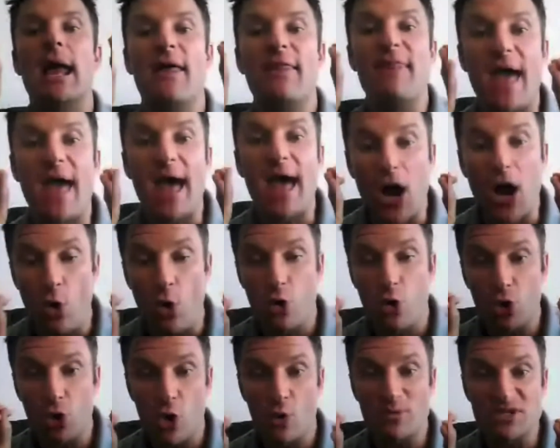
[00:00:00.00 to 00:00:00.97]
And that
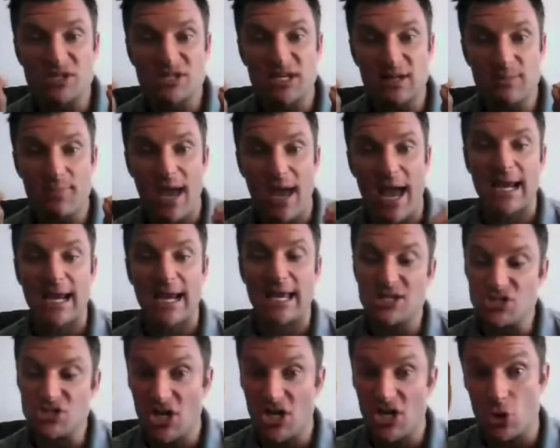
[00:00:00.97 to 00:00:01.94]
Oklahoma City
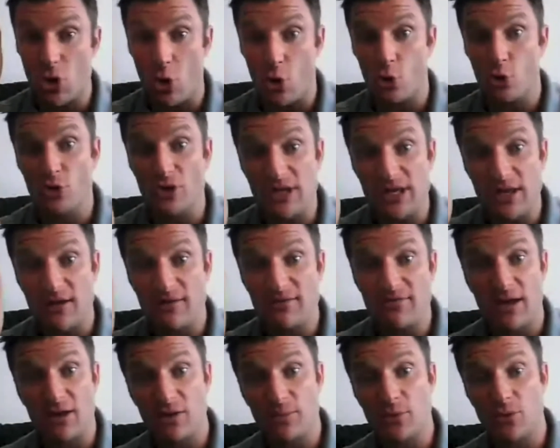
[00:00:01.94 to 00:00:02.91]
package is only
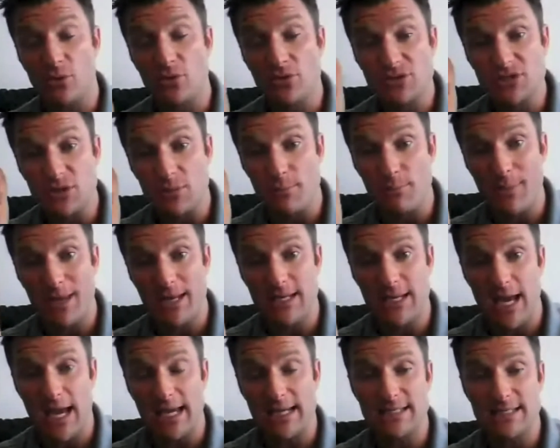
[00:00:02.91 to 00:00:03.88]
available till
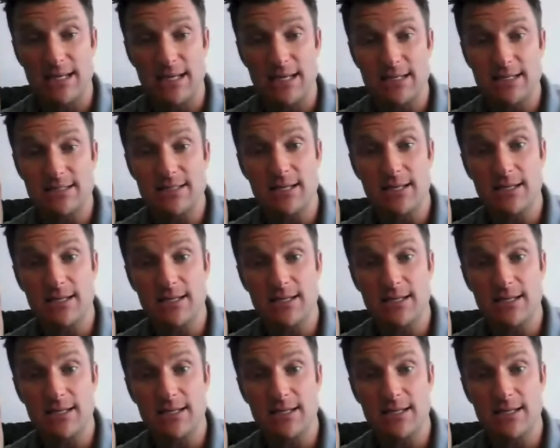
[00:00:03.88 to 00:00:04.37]
midnight